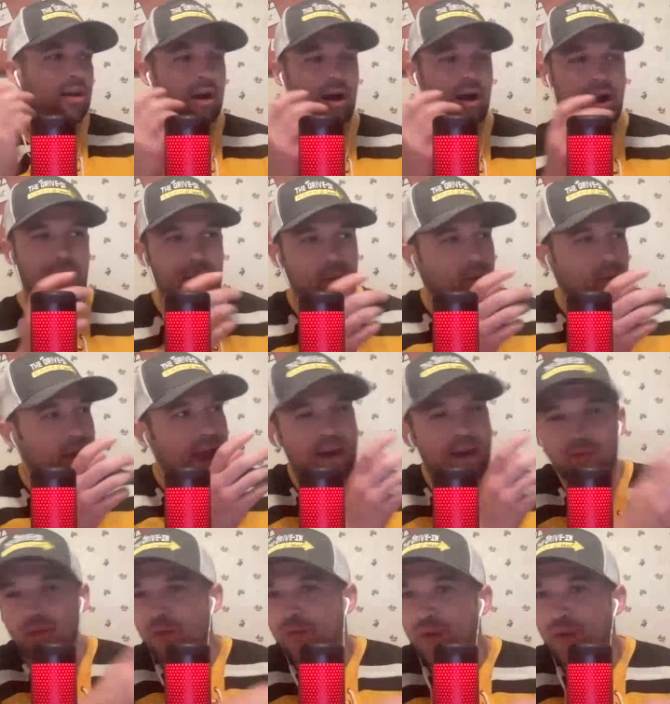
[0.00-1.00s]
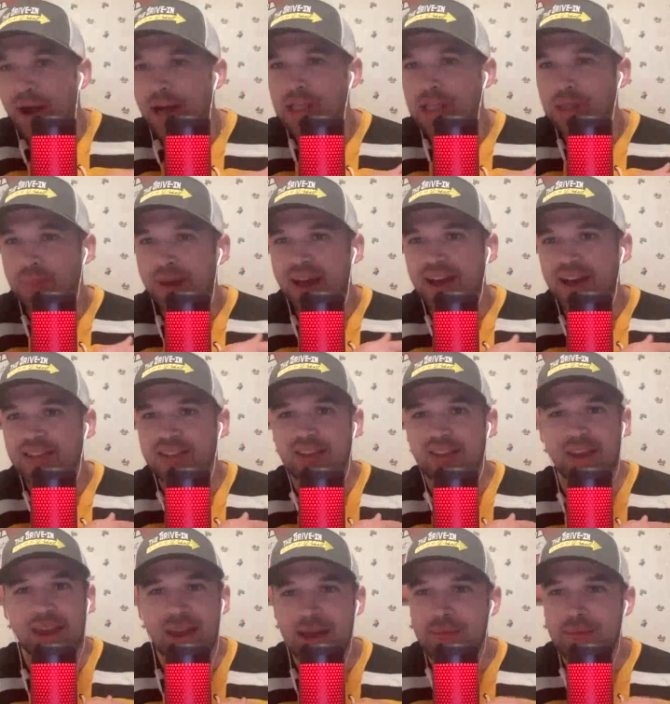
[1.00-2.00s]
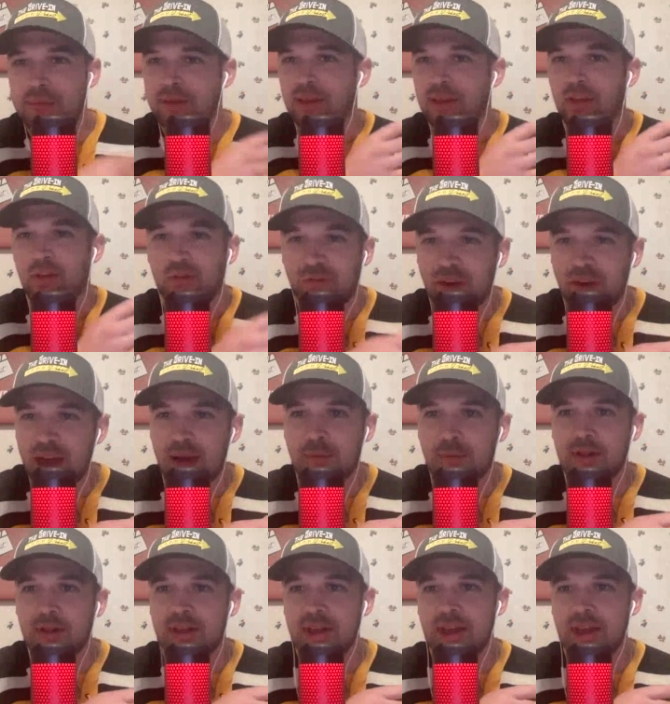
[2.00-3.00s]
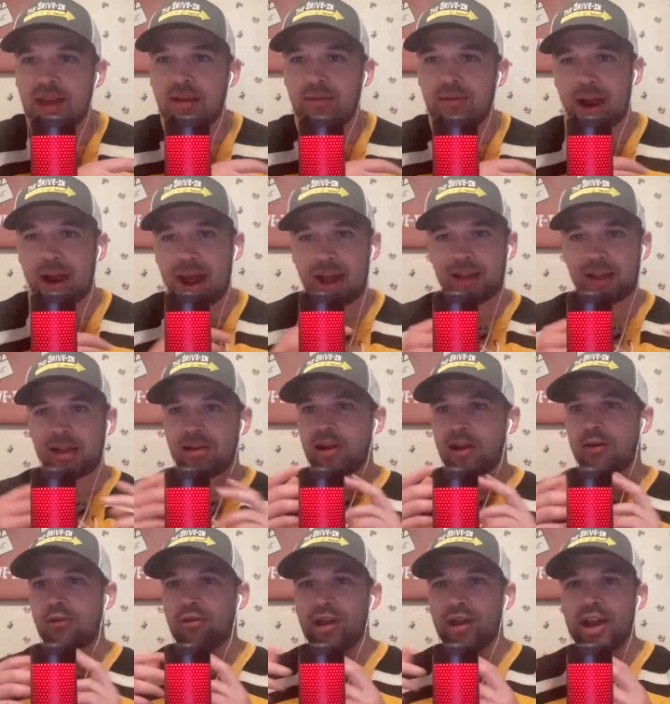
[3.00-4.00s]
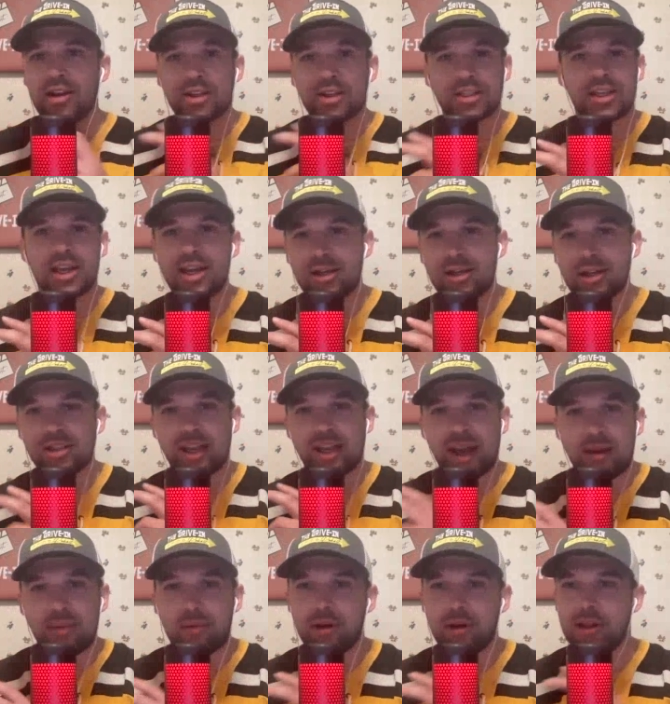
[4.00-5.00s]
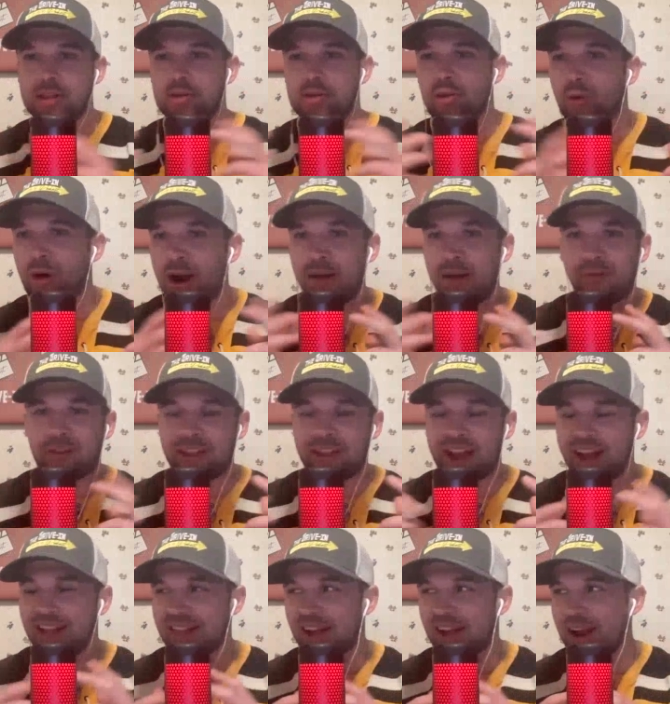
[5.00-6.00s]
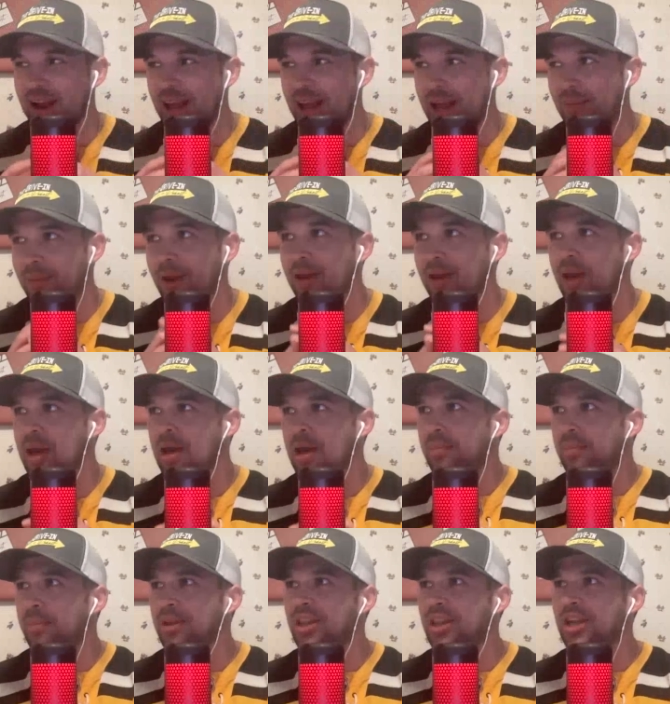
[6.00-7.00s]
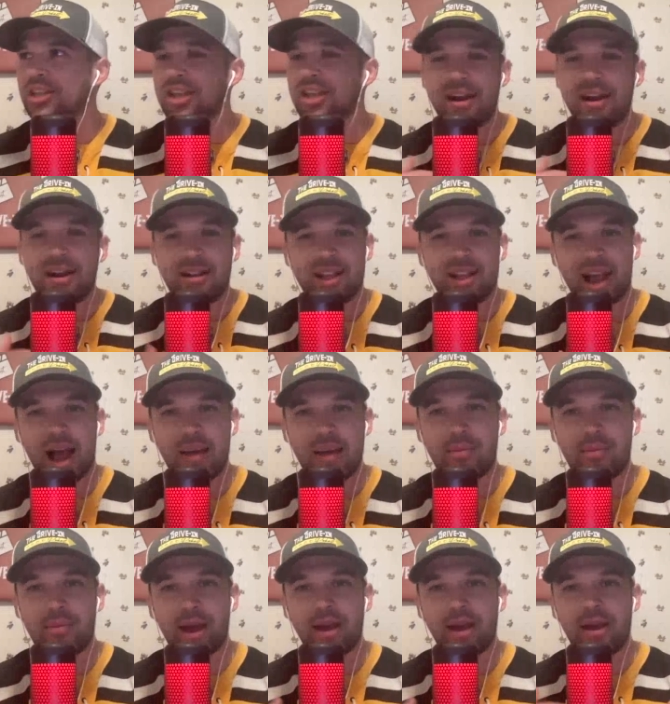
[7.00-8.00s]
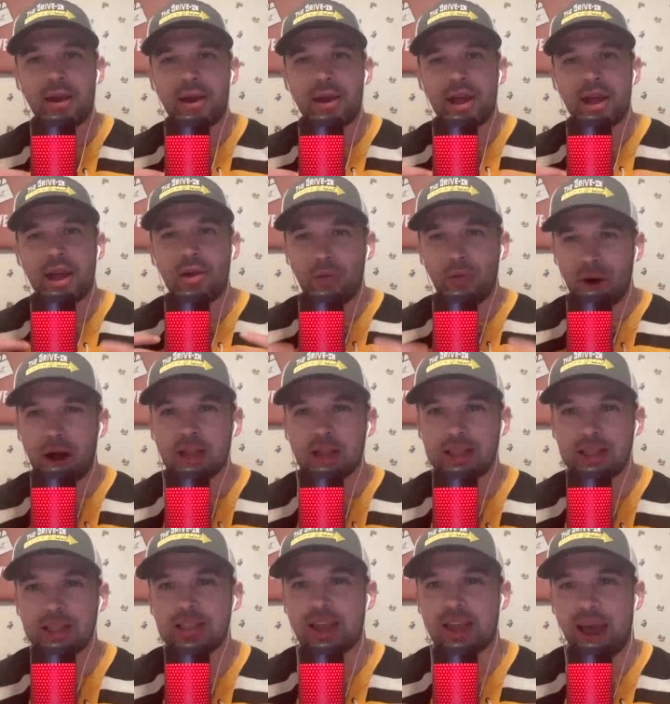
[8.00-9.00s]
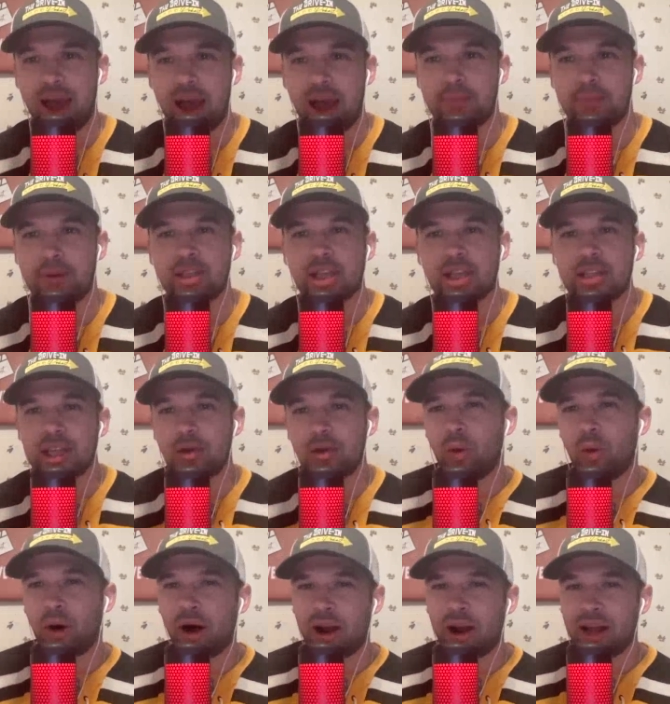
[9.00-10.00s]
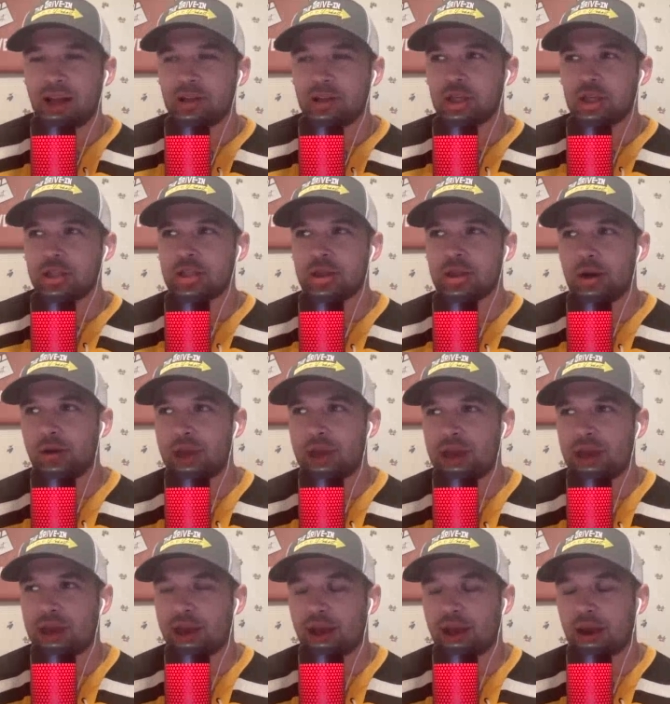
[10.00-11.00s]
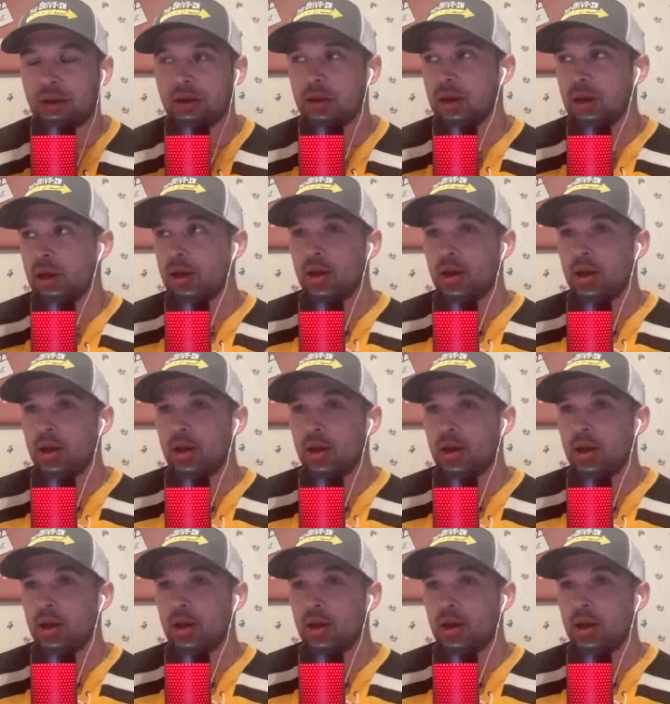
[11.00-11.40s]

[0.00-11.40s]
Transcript: Uh, we have the flashbacks to him with his family, right? And then you have later stages, him with his wife and that dynamic. But the entire time, I'm like, he wants this head, but does he want it just so he can